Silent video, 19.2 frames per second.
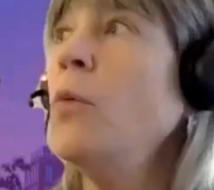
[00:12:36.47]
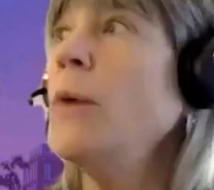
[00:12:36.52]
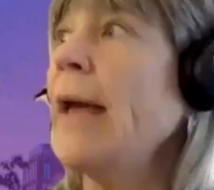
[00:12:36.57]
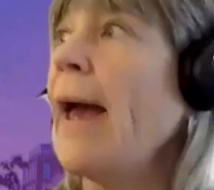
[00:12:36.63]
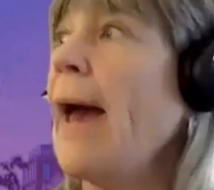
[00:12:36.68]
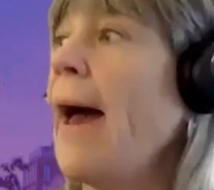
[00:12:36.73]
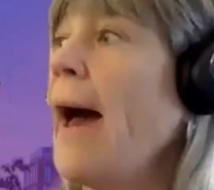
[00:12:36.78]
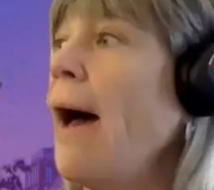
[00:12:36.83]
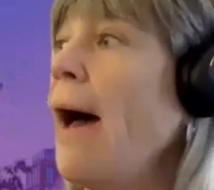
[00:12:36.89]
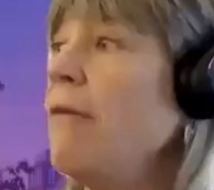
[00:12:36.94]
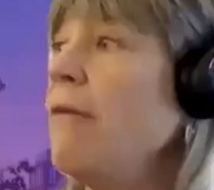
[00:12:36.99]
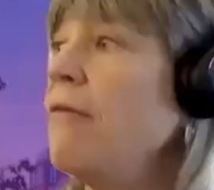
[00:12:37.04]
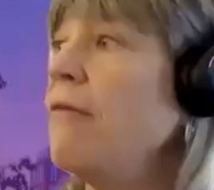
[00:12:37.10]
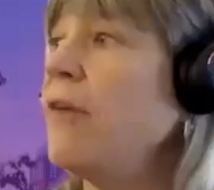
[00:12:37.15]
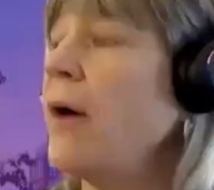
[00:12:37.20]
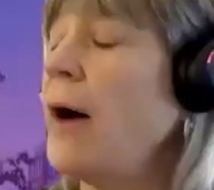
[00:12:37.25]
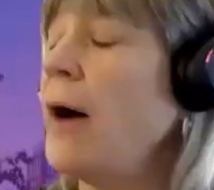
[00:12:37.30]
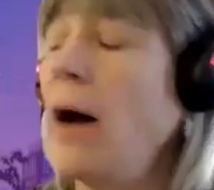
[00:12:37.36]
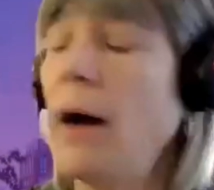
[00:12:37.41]
We
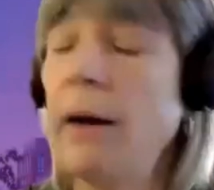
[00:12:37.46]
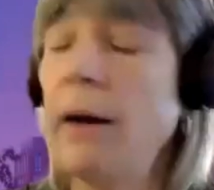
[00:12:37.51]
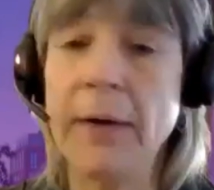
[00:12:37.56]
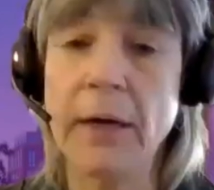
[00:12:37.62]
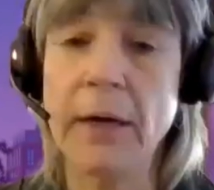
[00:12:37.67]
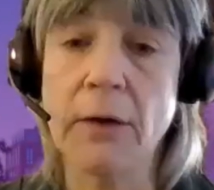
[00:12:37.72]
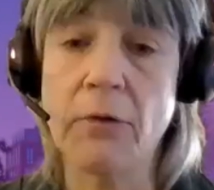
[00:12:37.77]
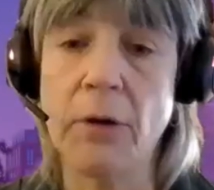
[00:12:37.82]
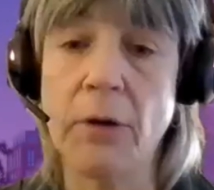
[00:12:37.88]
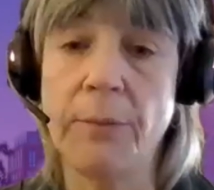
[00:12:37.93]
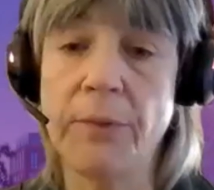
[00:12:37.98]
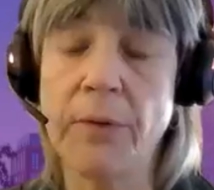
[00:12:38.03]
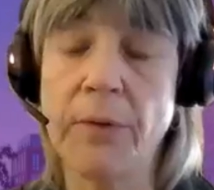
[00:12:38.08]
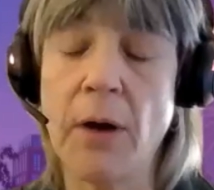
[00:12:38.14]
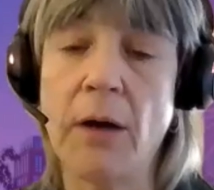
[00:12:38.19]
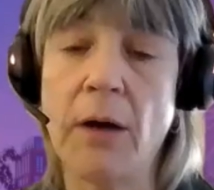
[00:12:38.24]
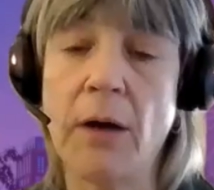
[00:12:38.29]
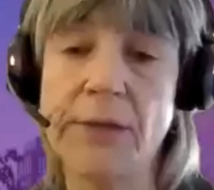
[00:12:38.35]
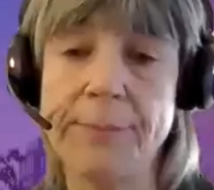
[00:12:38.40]
have a
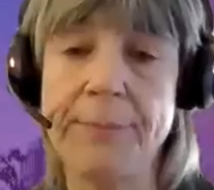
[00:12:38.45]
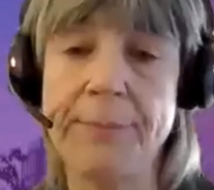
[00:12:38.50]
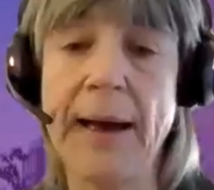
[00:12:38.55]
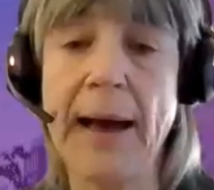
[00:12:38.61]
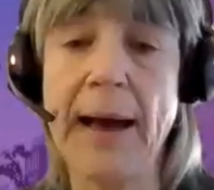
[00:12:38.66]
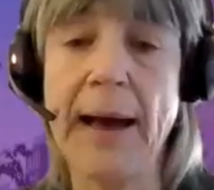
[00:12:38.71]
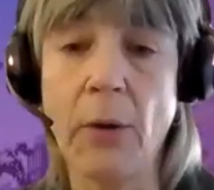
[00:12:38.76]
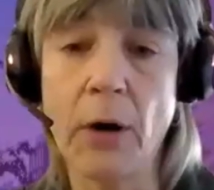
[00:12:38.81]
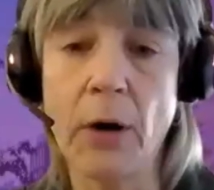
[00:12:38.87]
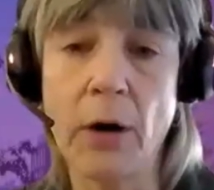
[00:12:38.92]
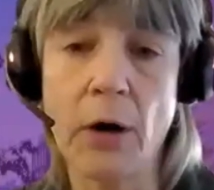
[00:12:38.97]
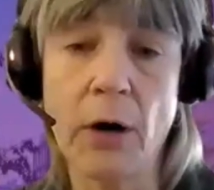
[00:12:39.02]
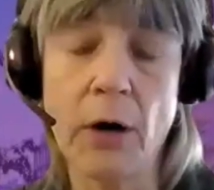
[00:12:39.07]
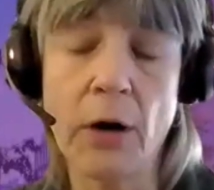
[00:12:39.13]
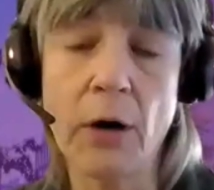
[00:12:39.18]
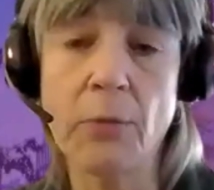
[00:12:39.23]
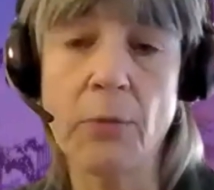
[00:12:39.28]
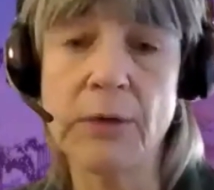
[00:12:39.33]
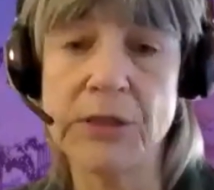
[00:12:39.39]
group called Empower
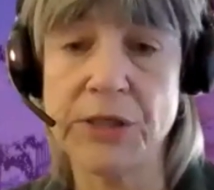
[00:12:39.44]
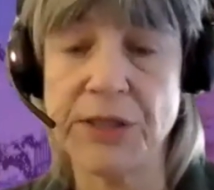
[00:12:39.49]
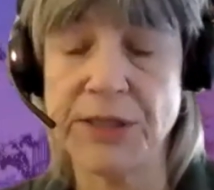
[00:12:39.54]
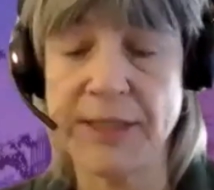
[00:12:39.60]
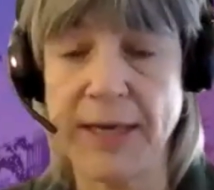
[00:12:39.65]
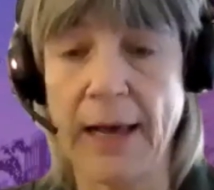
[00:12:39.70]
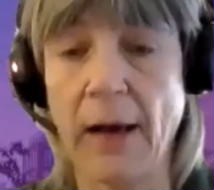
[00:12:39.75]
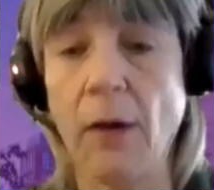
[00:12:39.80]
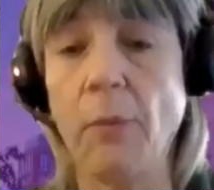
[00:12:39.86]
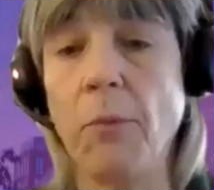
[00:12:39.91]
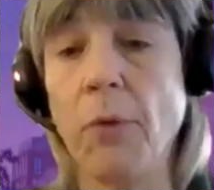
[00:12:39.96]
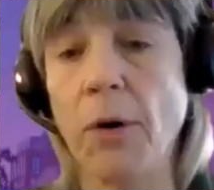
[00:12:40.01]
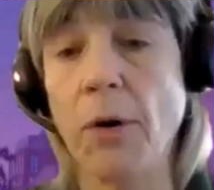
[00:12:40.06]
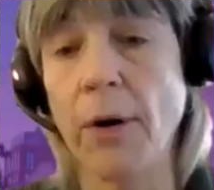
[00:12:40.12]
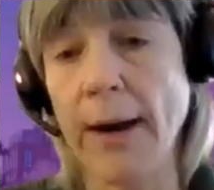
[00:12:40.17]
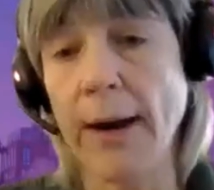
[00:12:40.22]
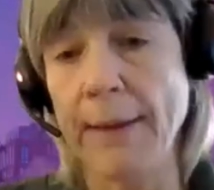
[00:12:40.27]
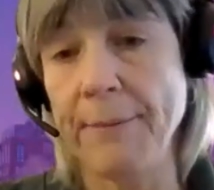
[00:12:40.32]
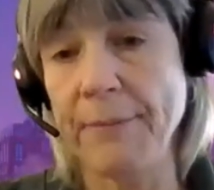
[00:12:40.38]
Her, which is to help
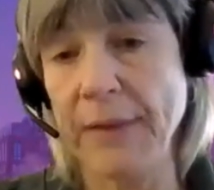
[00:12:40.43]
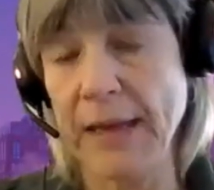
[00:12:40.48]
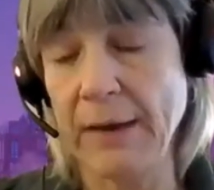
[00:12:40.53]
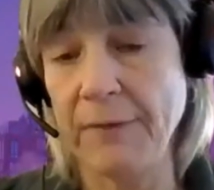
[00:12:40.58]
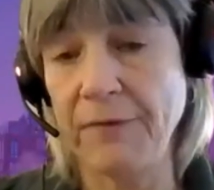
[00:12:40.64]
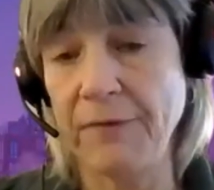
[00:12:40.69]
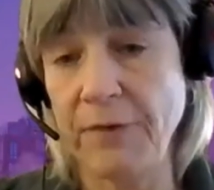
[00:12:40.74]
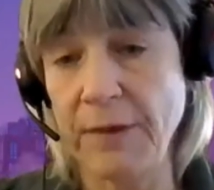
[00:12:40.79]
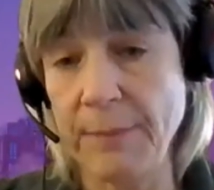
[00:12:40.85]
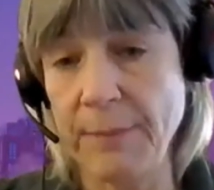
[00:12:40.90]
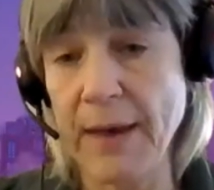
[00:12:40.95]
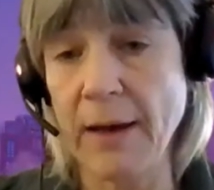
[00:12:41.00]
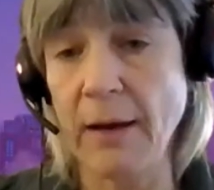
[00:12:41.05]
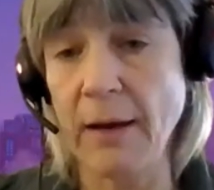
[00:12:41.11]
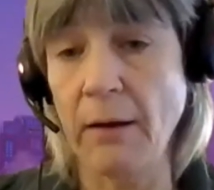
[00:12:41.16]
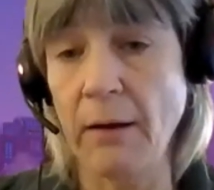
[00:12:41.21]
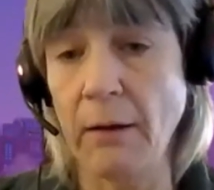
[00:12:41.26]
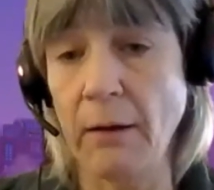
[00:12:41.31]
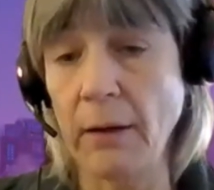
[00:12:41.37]
more
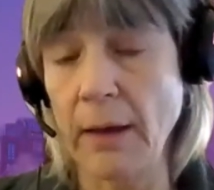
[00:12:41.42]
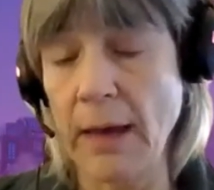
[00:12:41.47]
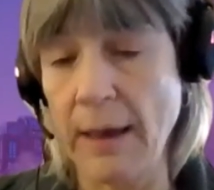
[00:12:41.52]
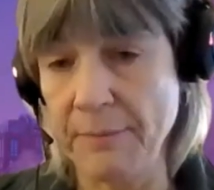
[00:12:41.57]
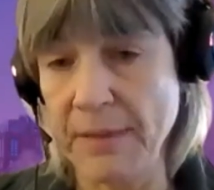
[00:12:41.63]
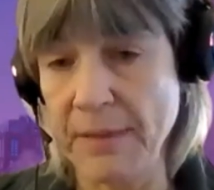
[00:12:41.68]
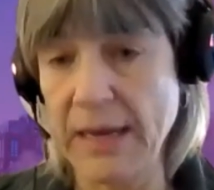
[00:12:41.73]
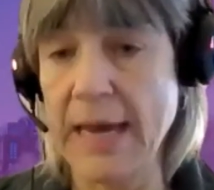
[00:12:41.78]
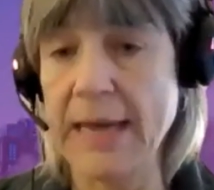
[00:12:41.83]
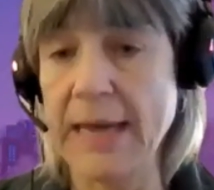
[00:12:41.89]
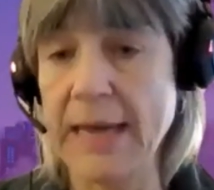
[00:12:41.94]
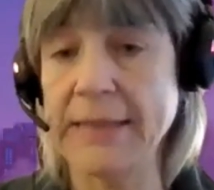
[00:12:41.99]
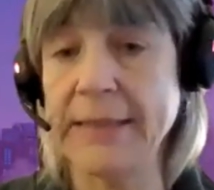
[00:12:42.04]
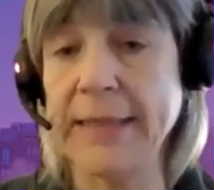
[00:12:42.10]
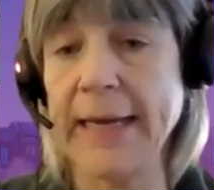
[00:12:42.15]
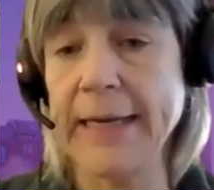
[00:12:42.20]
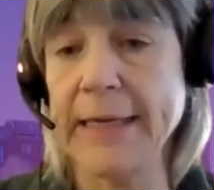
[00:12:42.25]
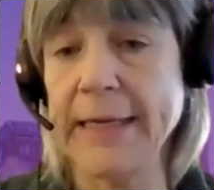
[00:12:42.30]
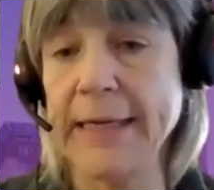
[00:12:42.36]
female
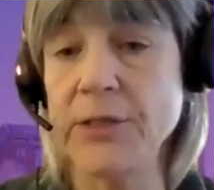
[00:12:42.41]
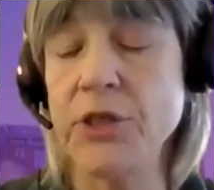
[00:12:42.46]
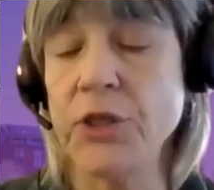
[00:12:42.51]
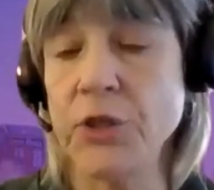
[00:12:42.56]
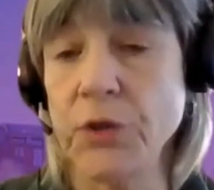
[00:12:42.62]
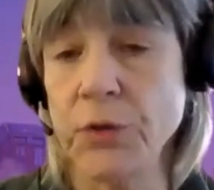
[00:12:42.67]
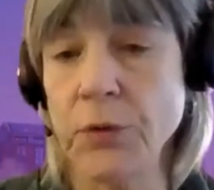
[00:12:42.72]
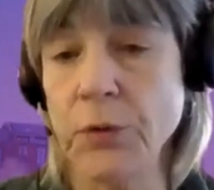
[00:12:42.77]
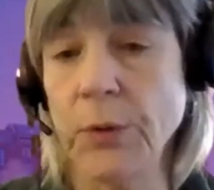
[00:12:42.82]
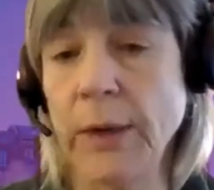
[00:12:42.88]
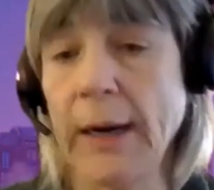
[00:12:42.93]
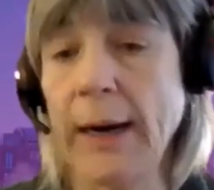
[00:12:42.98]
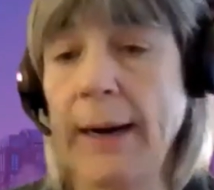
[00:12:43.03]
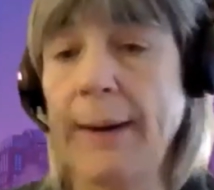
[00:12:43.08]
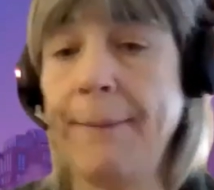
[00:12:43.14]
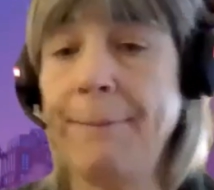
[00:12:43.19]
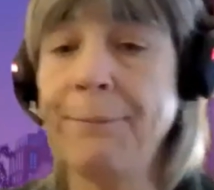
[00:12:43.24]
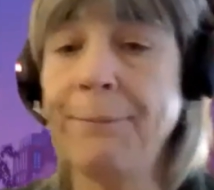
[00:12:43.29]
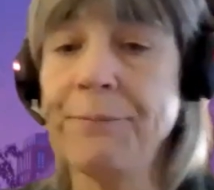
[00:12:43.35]
MBAs get into